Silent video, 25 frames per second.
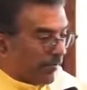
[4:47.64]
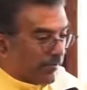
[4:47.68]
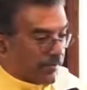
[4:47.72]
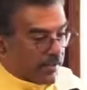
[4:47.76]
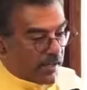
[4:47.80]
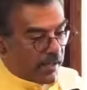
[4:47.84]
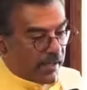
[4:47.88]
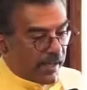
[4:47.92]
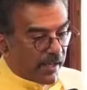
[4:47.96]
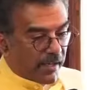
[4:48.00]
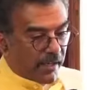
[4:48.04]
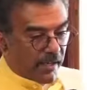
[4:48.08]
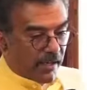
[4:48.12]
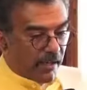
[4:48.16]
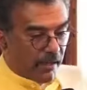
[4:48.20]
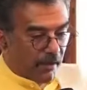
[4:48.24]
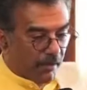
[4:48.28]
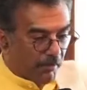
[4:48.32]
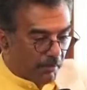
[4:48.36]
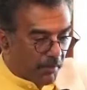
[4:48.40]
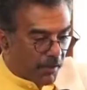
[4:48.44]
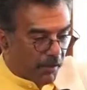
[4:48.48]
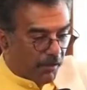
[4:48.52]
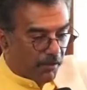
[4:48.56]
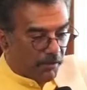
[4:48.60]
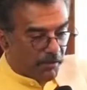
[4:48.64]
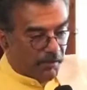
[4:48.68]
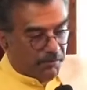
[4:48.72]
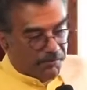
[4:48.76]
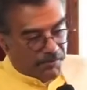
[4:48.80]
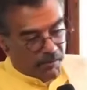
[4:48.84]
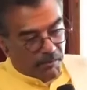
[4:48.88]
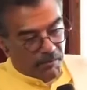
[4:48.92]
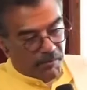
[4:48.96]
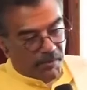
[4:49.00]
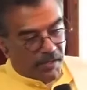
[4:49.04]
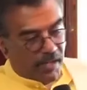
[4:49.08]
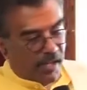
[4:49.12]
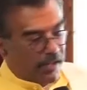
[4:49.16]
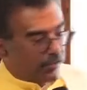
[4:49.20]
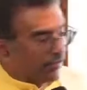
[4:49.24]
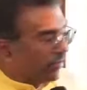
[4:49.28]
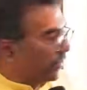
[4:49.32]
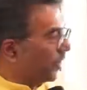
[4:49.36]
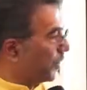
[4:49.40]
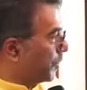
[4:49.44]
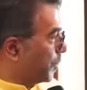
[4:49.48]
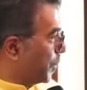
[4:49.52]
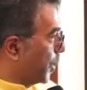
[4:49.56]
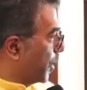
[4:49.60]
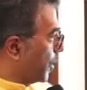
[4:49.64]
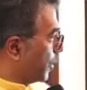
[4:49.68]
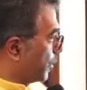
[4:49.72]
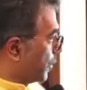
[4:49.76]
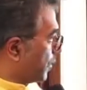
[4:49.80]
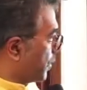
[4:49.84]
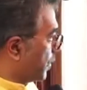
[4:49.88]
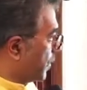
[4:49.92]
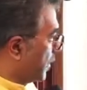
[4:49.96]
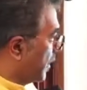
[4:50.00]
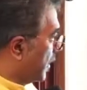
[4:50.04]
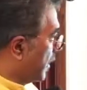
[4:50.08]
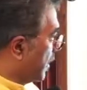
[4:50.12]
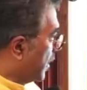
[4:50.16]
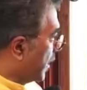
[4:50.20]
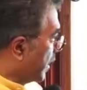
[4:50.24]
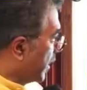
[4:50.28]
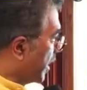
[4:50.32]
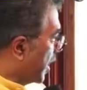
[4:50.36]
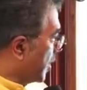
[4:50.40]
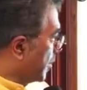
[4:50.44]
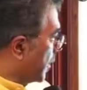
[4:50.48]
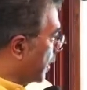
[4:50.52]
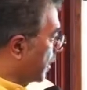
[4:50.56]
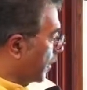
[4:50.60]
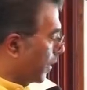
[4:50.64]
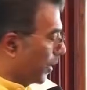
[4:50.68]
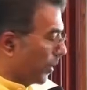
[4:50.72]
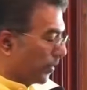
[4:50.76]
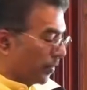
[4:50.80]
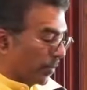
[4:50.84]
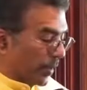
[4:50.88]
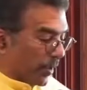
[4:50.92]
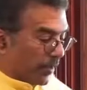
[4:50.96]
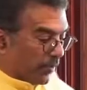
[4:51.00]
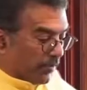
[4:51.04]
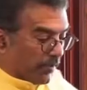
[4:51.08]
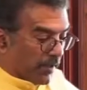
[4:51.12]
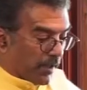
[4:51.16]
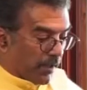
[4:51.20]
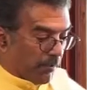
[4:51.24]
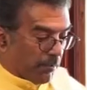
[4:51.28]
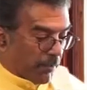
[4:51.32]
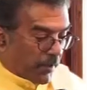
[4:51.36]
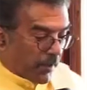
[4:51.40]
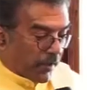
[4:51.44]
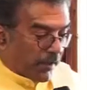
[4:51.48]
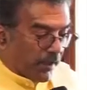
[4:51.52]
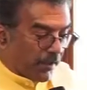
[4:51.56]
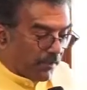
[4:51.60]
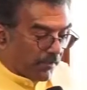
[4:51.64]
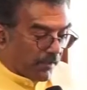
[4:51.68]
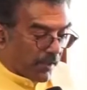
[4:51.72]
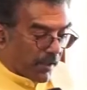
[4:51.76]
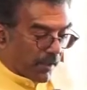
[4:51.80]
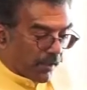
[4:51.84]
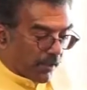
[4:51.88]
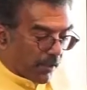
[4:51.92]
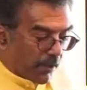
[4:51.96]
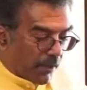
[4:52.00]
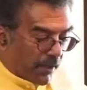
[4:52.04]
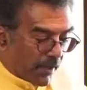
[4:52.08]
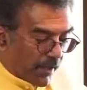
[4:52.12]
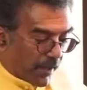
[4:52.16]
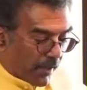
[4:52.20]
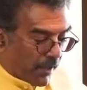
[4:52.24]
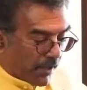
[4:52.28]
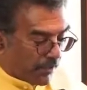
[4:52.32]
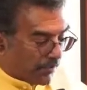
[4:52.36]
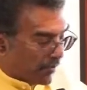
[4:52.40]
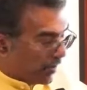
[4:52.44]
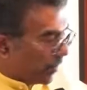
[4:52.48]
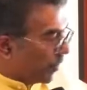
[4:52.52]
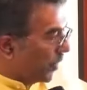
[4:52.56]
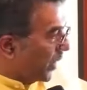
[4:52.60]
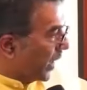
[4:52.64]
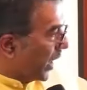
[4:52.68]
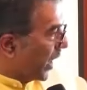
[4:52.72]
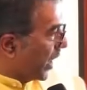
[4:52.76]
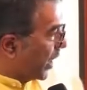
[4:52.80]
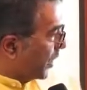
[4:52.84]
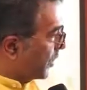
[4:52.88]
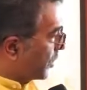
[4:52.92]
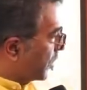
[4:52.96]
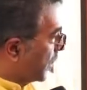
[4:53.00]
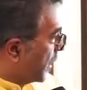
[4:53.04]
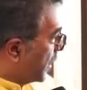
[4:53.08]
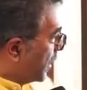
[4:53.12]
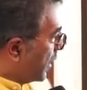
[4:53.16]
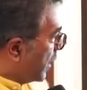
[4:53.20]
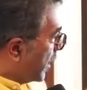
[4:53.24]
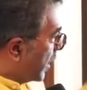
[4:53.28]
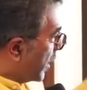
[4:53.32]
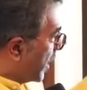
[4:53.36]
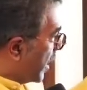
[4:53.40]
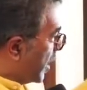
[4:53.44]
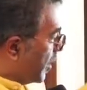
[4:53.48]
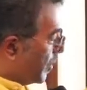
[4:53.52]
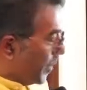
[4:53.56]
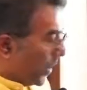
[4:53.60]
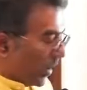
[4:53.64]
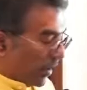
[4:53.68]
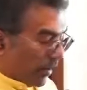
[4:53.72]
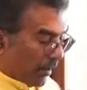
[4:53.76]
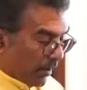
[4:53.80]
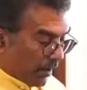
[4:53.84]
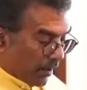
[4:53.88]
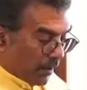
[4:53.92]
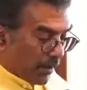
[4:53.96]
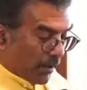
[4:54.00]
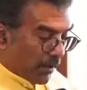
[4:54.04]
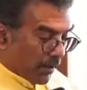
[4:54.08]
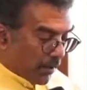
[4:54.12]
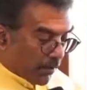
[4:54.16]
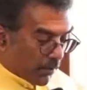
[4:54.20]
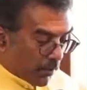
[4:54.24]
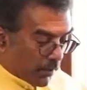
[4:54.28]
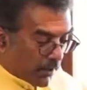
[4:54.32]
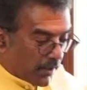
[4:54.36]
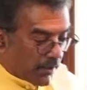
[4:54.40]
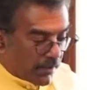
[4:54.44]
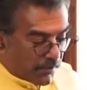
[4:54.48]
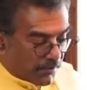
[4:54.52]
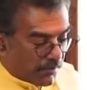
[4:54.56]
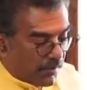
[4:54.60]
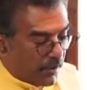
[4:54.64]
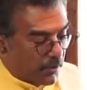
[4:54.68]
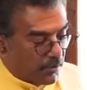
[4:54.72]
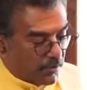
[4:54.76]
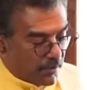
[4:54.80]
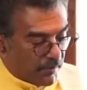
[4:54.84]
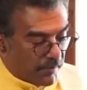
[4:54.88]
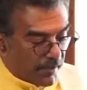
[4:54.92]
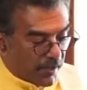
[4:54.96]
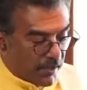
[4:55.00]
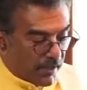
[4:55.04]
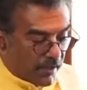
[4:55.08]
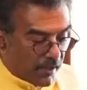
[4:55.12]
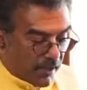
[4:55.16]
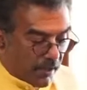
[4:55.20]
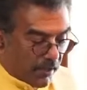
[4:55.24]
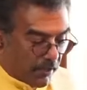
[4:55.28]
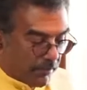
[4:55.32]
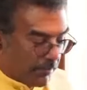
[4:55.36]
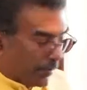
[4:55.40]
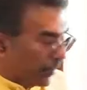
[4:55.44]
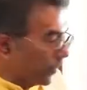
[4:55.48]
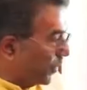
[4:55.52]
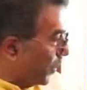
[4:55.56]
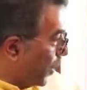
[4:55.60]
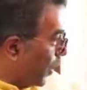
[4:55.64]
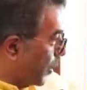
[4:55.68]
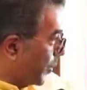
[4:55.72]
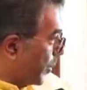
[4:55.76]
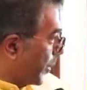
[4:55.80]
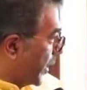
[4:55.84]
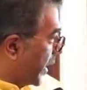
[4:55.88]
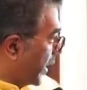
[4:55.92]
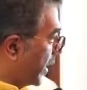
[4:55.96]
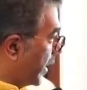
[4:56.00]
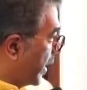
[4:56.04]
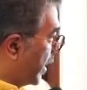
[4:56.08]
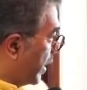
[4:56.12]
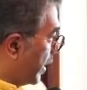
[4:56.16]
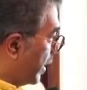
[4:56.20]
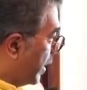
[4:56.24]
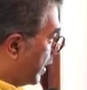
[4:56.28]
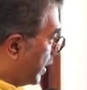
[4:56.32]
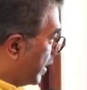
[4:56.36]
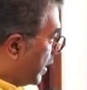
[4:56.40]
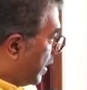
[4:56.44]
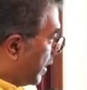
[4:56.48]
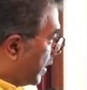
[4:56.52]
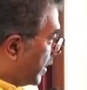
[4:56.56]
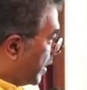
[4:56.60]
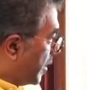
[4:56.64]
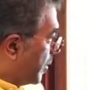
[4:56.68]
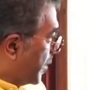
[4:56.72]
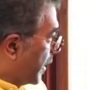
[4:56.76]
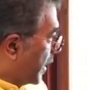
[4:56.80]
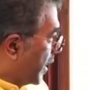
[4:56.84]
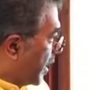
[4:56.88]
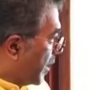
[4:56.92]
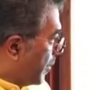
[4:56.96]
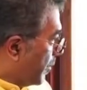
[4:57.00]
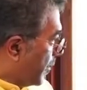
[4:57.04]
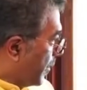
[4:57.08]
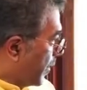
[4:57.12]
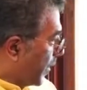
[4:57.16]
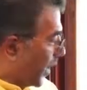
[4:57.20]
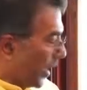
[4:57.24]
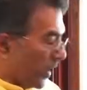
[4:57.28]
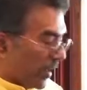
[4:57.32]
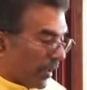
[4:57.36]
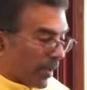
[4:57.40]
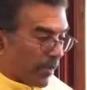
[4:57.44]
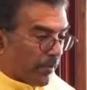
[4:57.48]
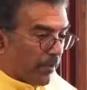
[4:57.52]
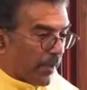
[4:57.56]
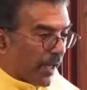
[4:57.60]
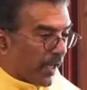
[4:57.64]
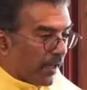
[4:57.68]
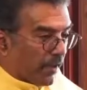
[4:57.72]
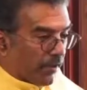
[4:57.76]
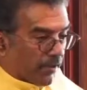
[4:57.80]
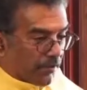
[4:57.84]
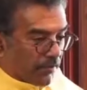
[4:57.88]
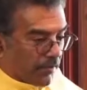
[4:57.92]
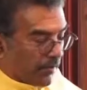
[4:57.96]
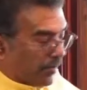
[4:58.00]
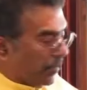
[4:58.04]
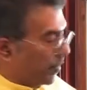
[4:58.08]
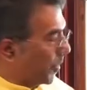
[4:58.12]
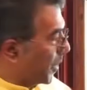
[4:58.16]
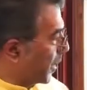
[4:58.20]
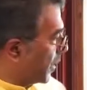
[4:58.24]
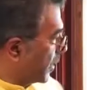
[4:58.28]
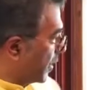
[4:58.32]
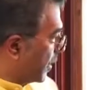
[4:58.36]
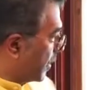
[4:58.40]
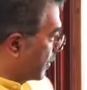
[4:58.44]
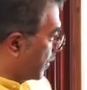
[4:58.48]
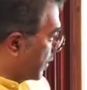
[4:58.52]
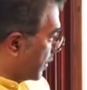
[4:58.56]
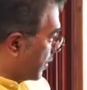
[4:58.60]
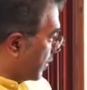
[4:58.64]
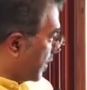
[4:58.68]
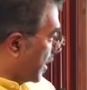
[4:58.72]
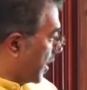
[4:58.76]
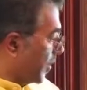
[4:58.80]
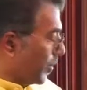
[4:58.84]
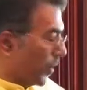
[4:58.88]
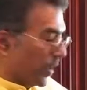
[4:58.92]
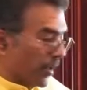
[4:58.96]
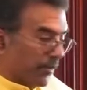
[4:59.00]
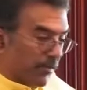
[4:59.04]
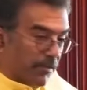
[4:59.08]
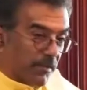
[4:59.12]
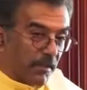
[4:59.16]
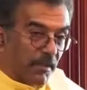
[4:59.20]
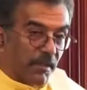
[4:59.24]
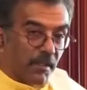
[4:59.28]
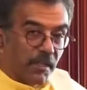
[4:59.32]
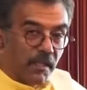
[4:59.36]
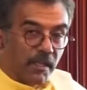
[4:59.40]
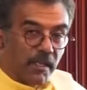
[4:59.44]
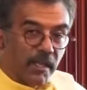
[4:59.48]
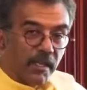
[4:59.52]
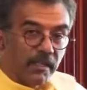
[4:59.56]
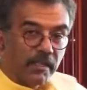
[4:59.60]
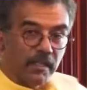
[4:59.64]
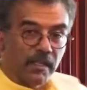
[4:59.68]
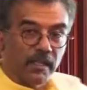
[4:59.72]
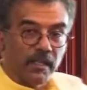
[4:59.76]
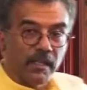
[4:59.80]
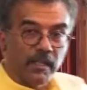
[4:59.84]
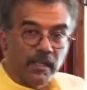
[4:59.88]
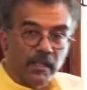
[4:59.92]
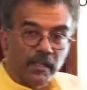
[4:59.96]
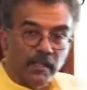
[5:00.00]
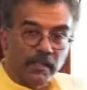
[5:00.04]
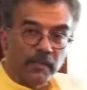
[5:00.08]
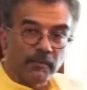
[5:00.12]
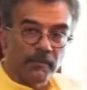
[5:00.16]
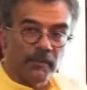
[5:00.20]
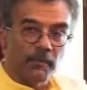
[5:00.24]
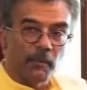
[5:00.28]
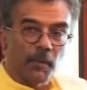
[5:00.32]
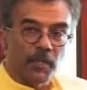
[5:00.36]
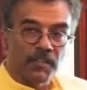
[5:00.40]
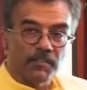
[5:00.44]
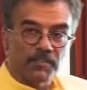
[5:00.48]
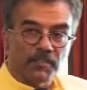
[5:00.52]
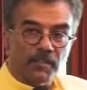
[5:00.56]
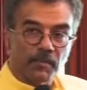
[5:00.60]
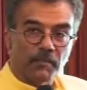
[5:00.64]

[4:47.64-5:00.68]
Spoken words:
the Deccan because of some tax disputes, came across because they protested against some tax, came in to the south of India for salt mining. They became retail bankers of the British, established, and then once